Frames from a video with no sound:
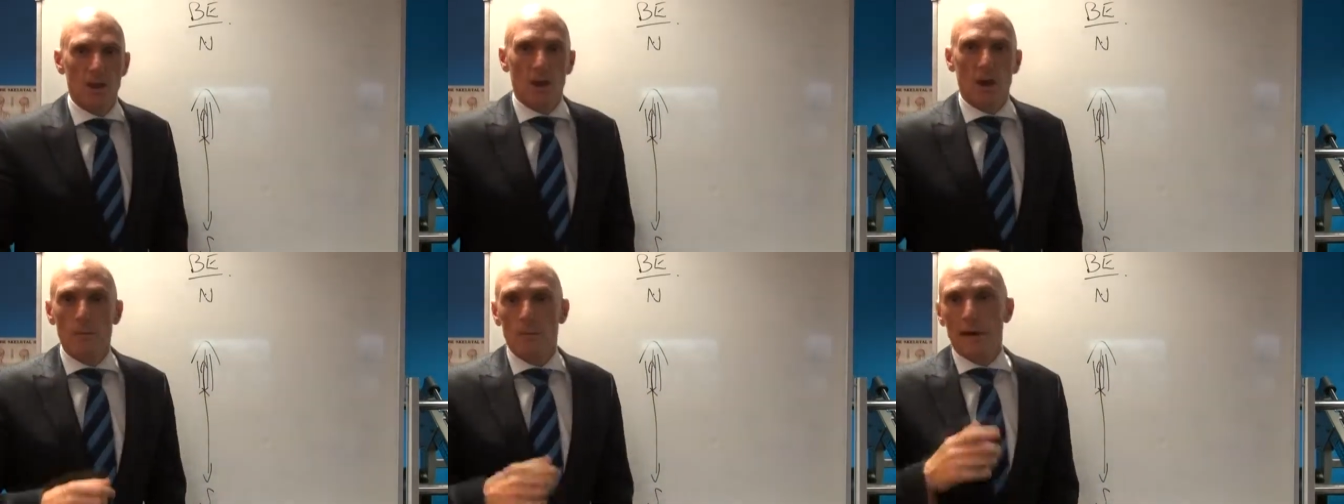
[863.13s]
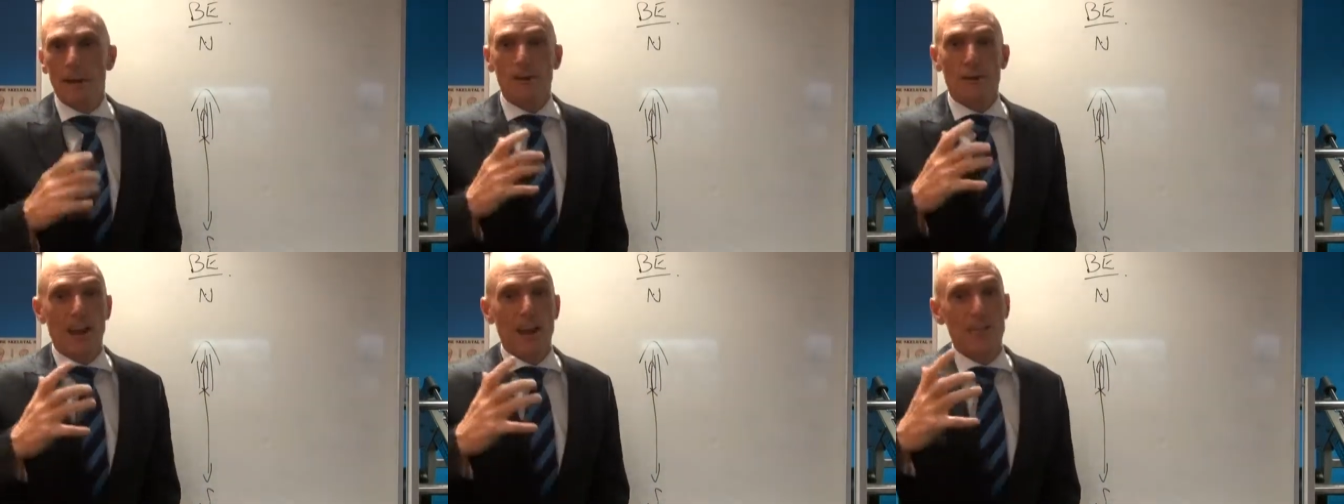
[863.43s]
I
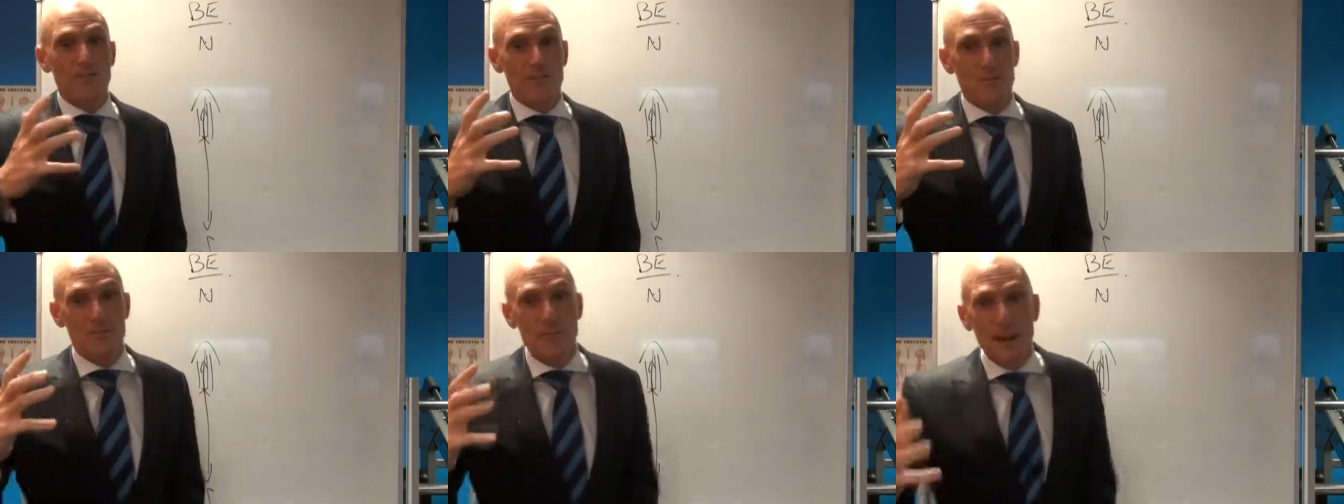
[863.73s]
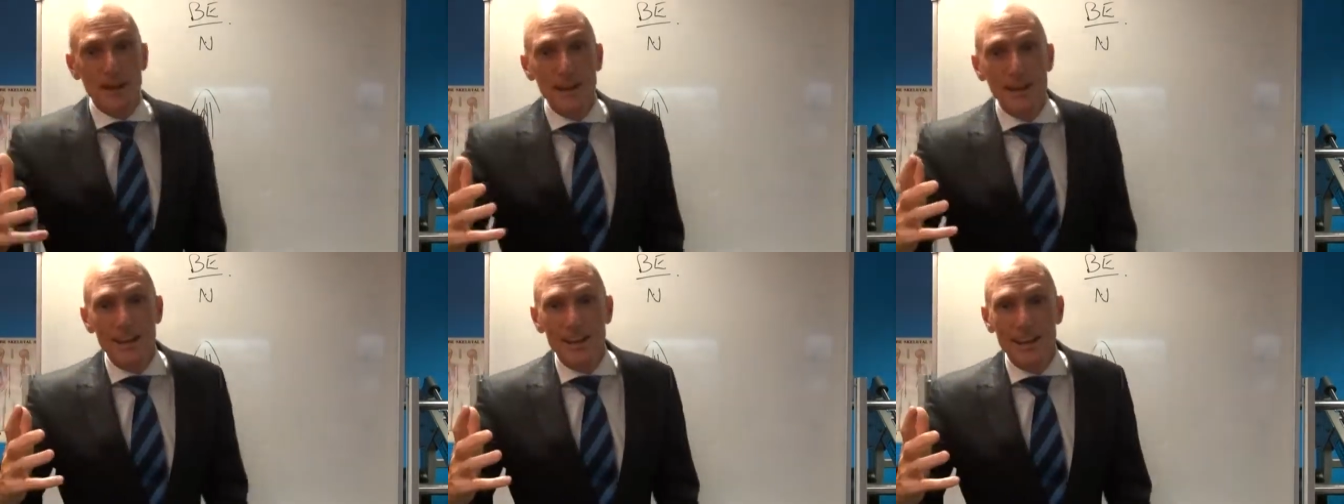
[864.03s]
may not have the
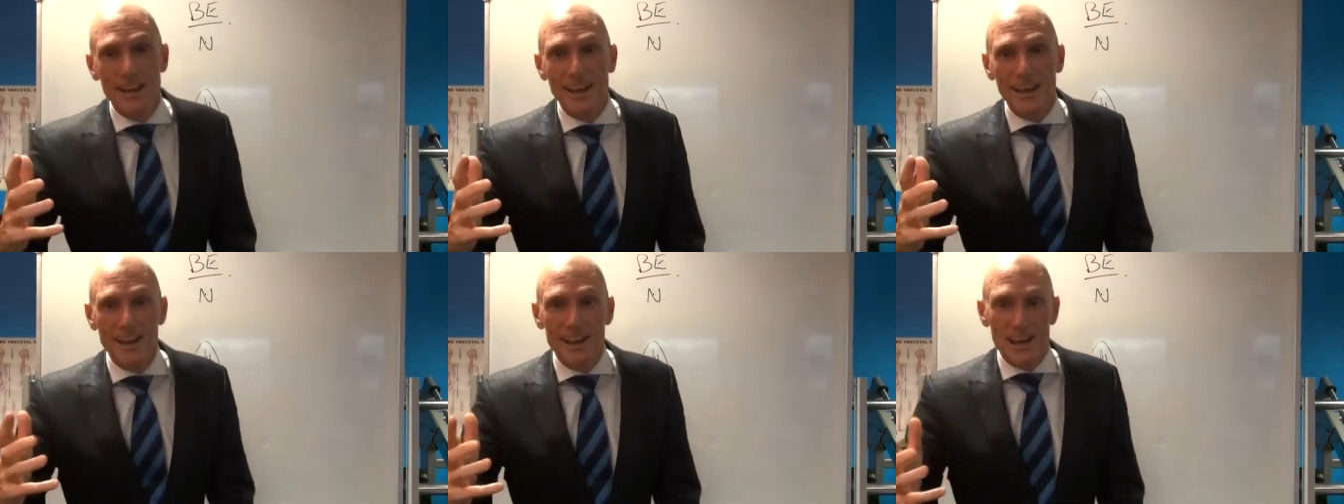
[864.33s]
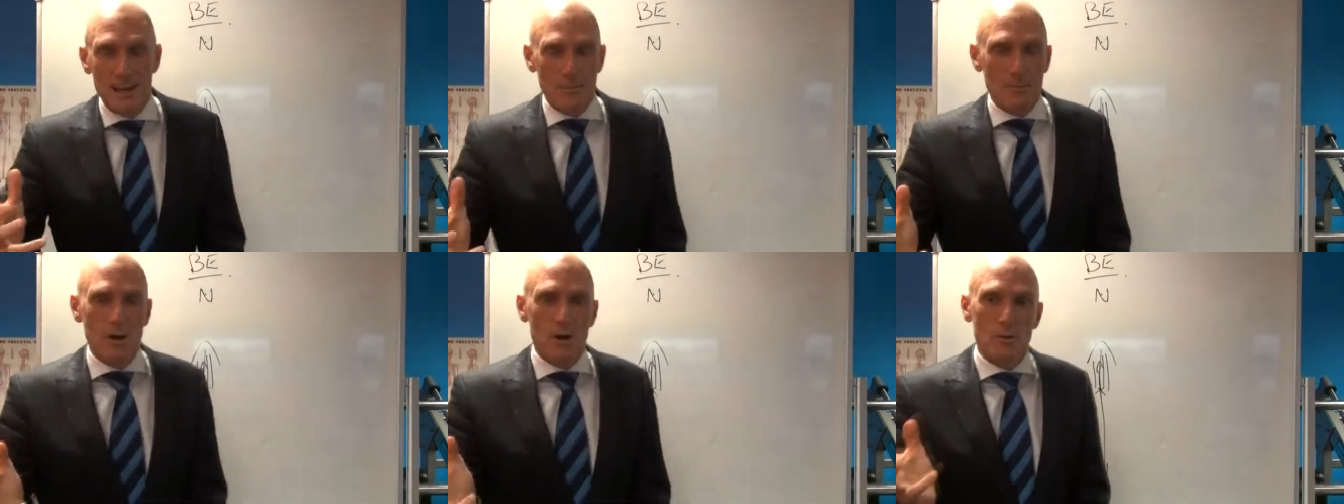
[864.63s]
money yet,
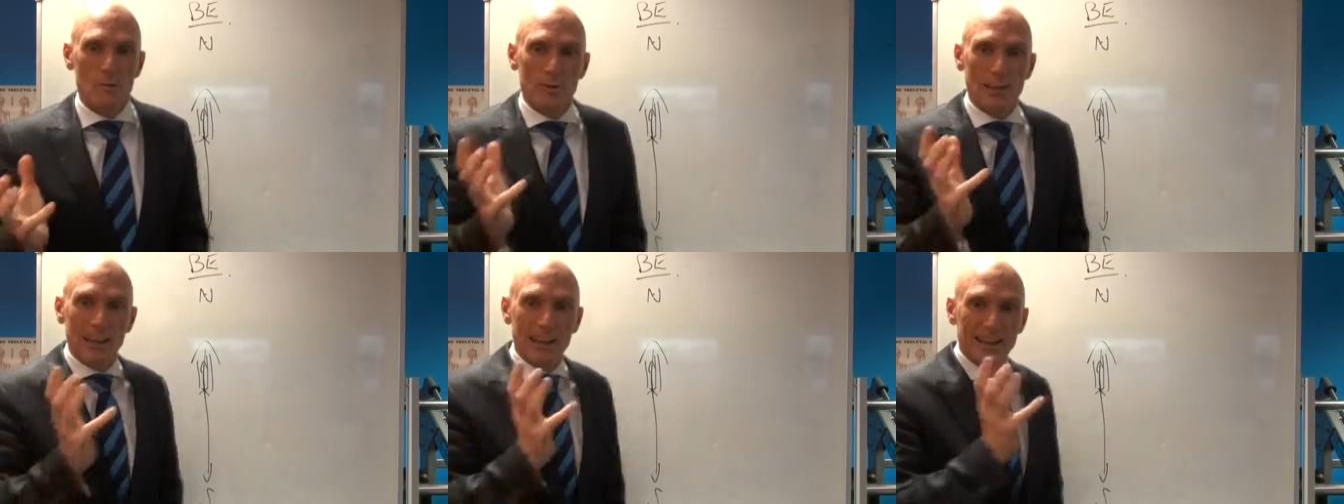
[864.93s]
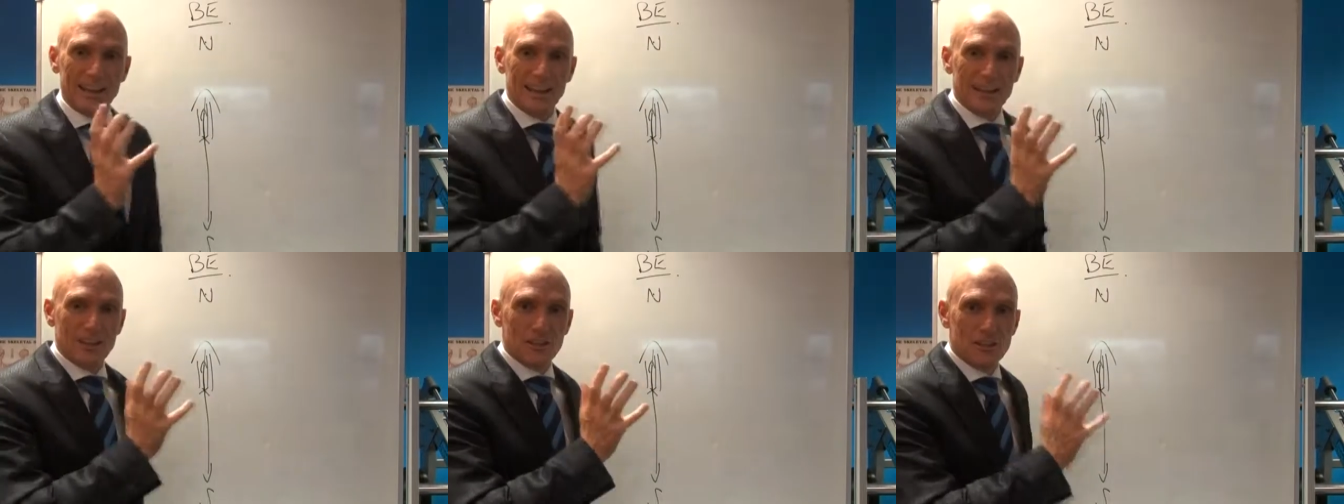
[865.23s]
but I'm
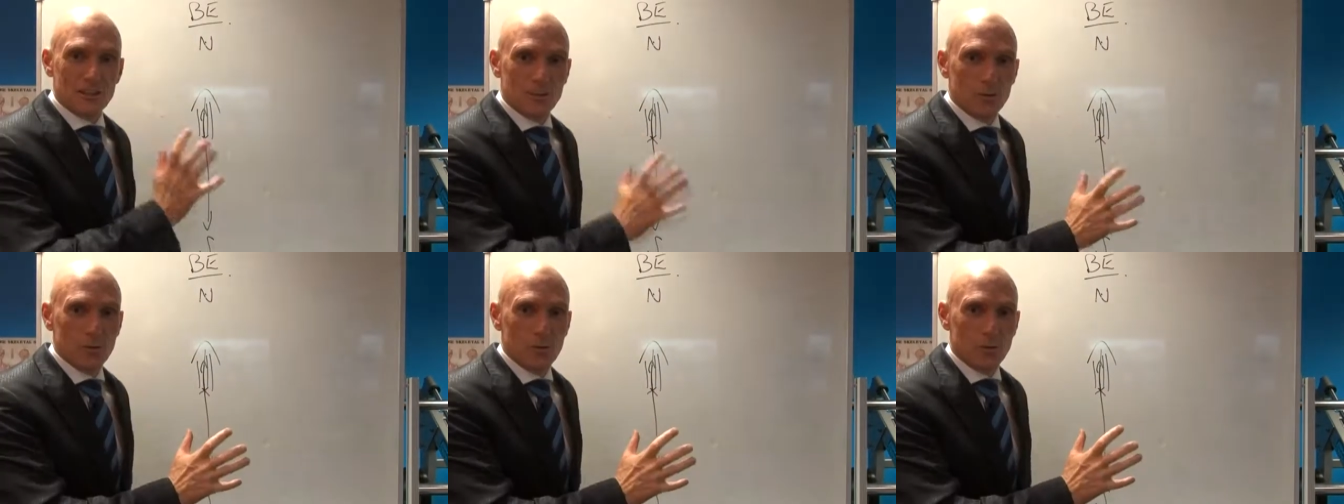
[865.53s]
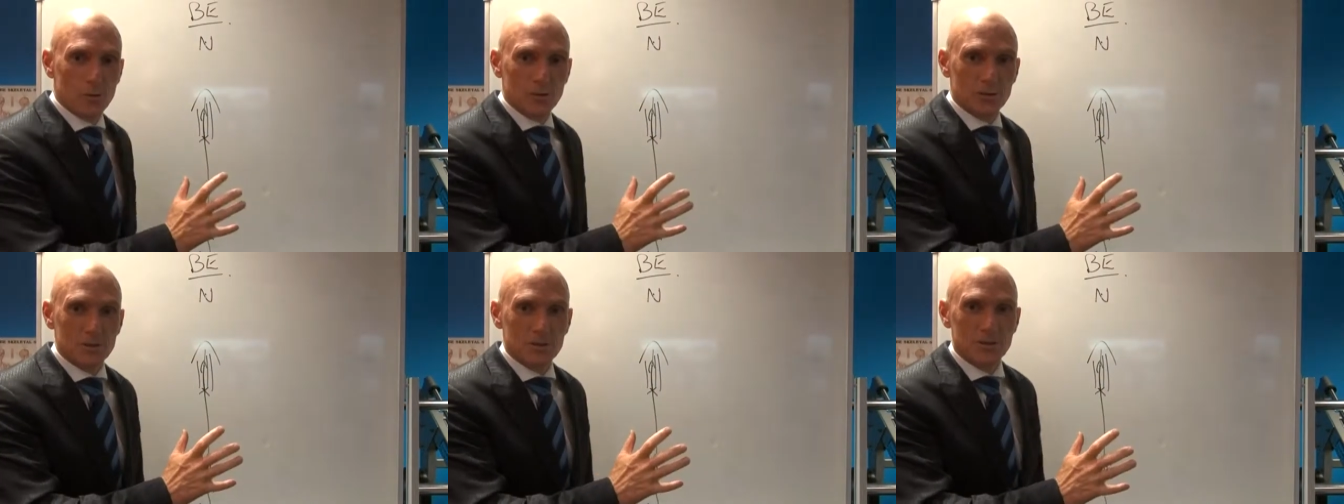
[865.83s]
getting the
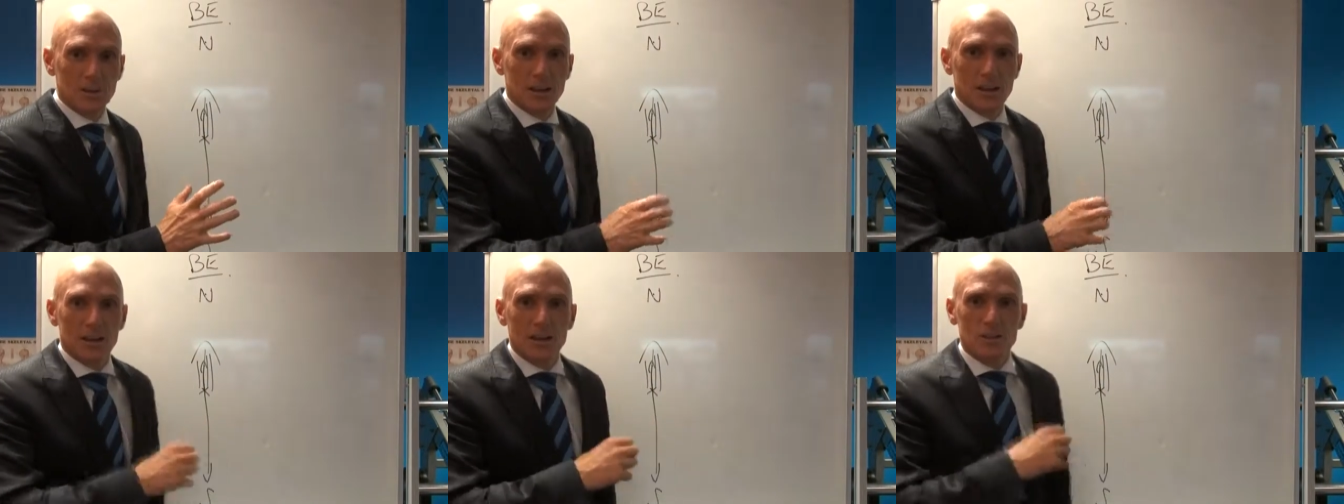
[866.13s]
thoughts.